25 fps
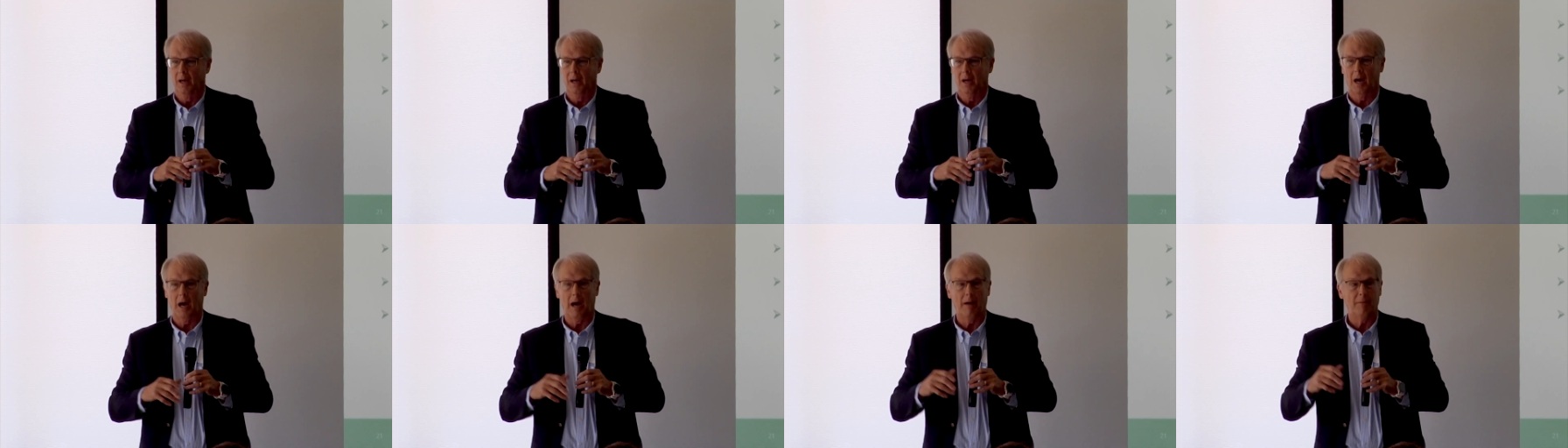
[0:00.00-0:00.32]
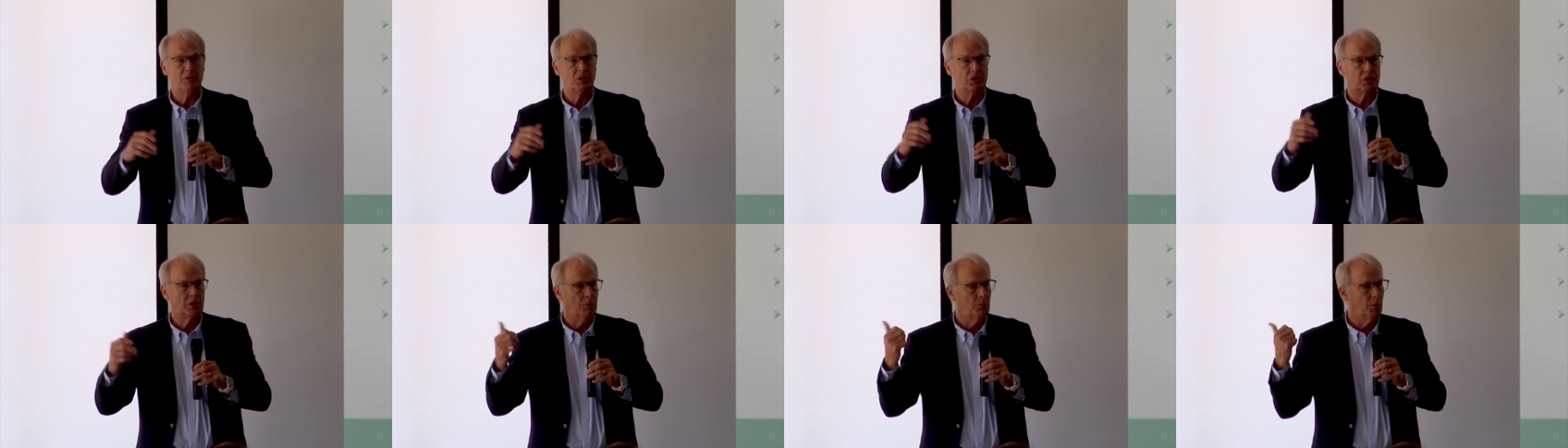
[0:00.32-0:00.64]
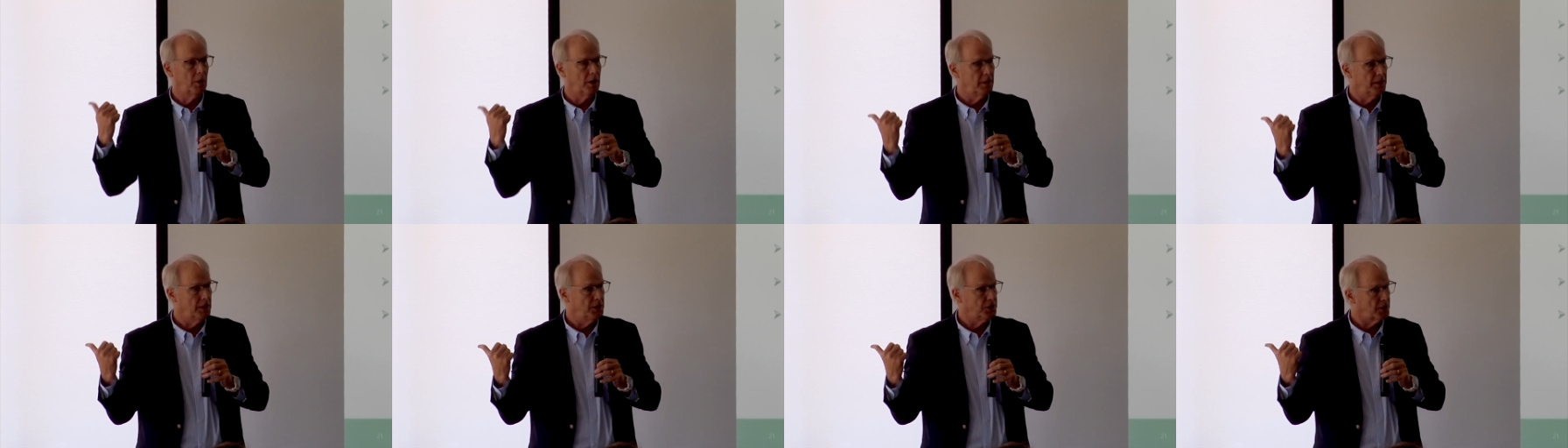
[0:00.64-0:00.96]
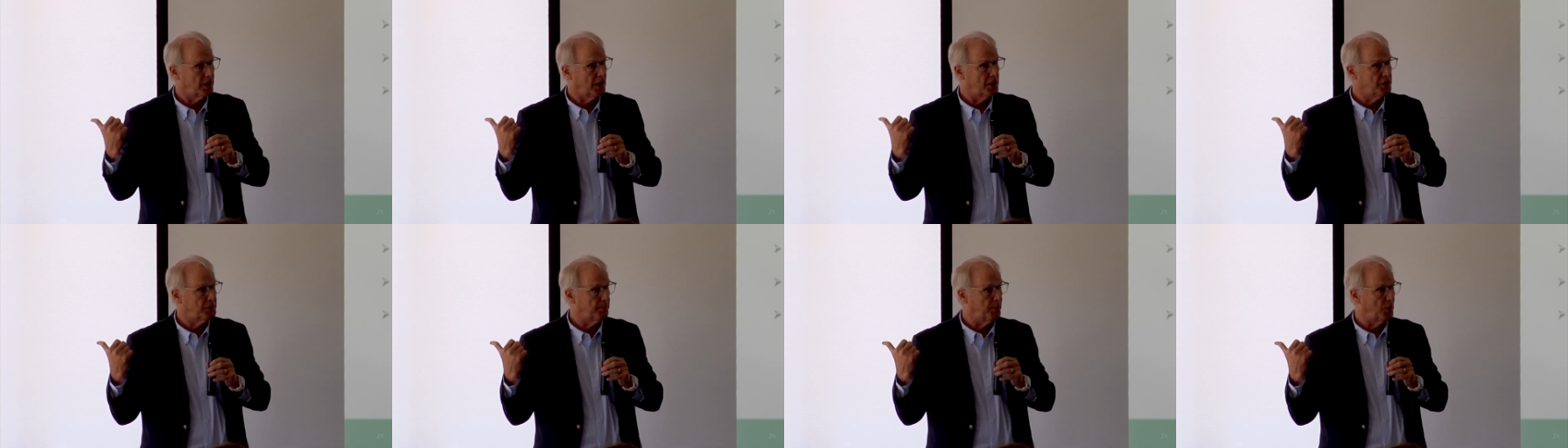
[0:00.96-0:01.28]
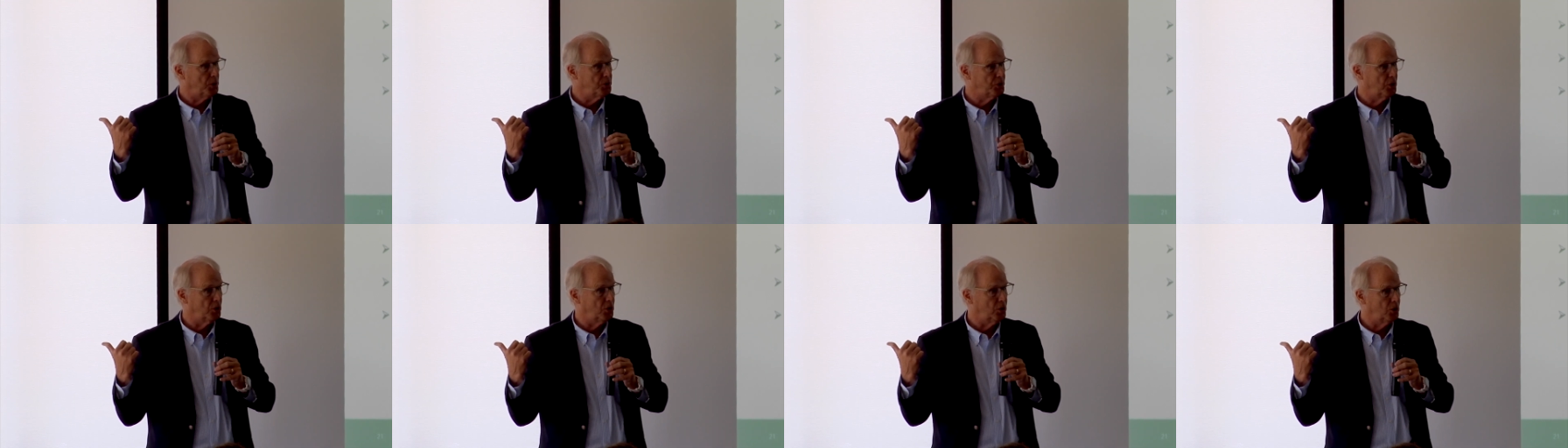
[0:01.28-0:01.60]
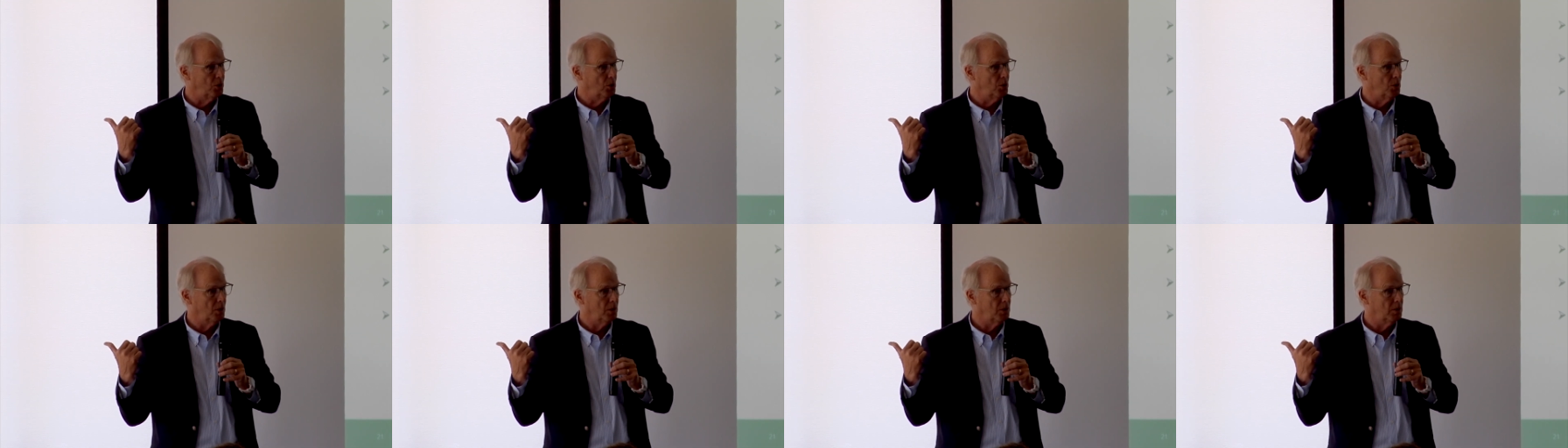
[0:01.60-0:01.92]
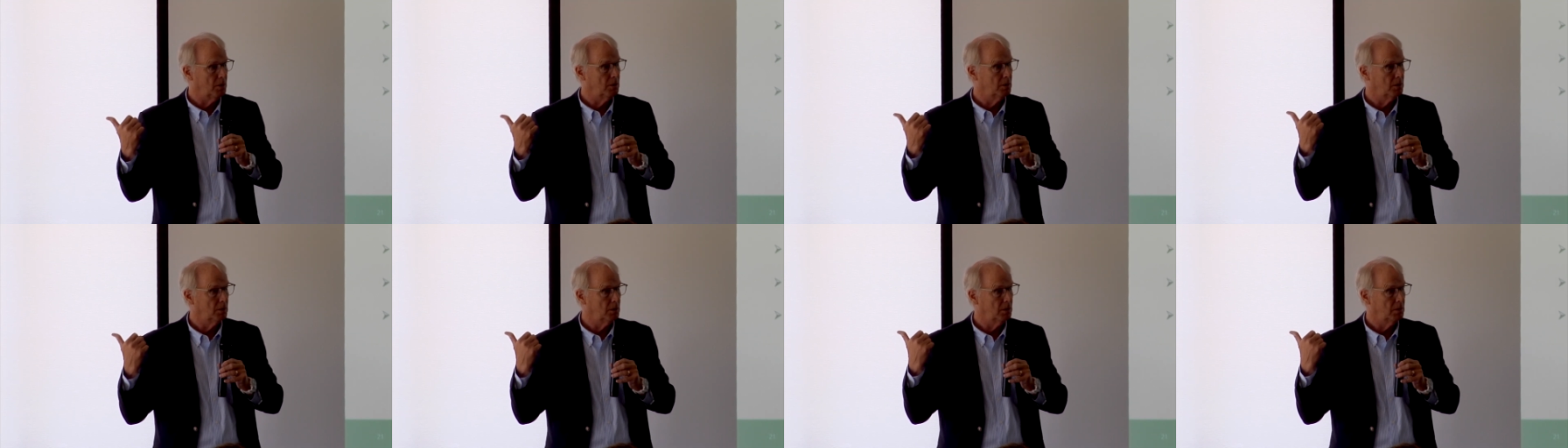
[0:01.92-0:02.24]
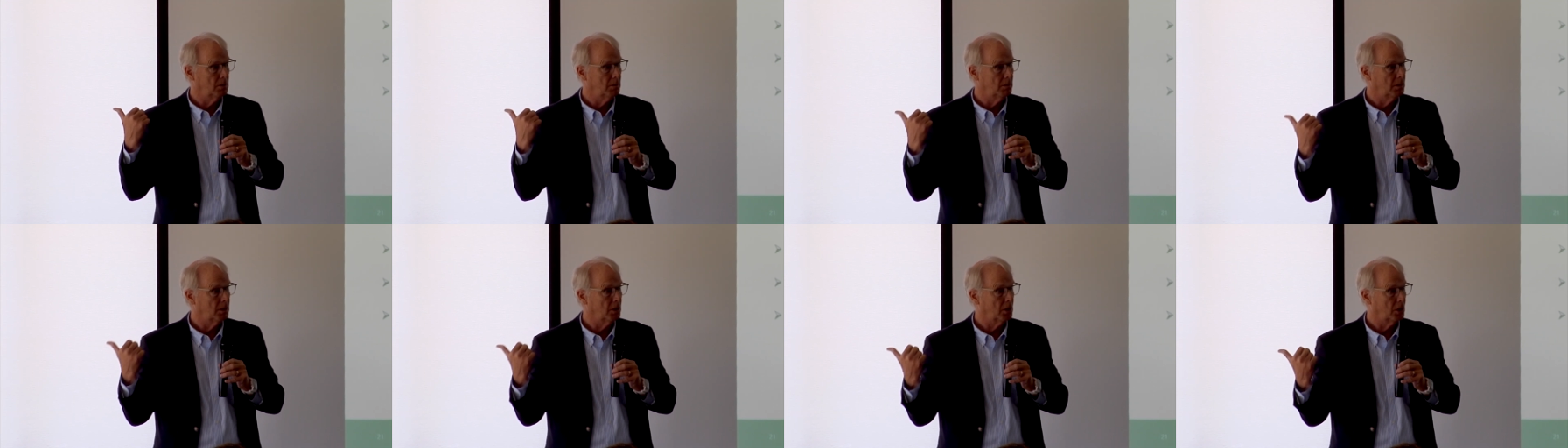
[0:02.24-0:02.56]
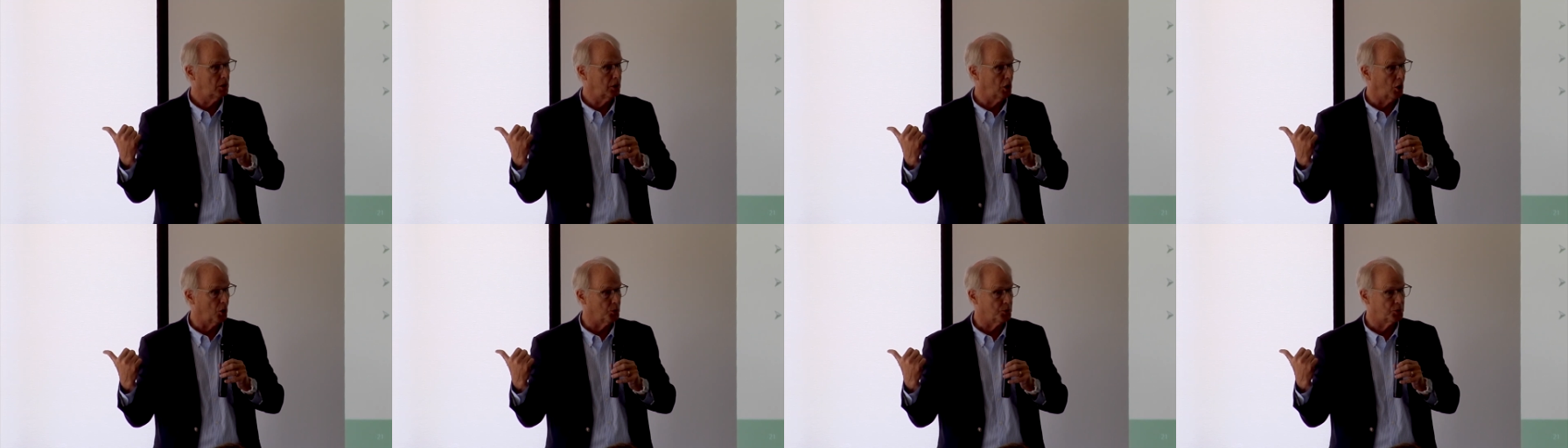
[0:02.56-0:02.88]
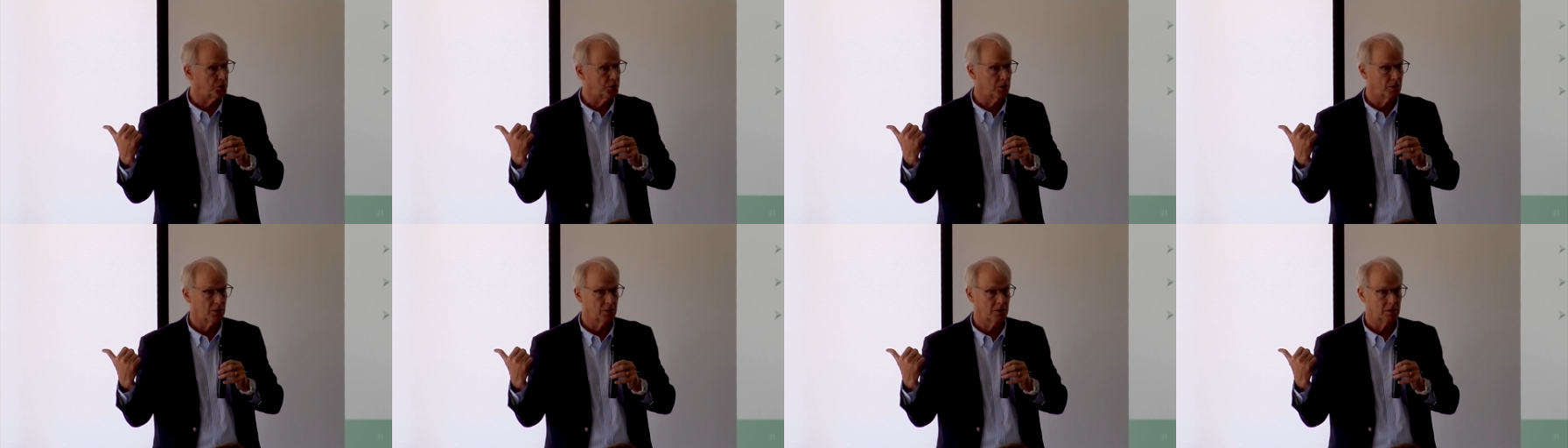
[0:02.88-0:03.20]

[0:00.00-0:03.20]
Obviously, what are these guys supposed to do? Close.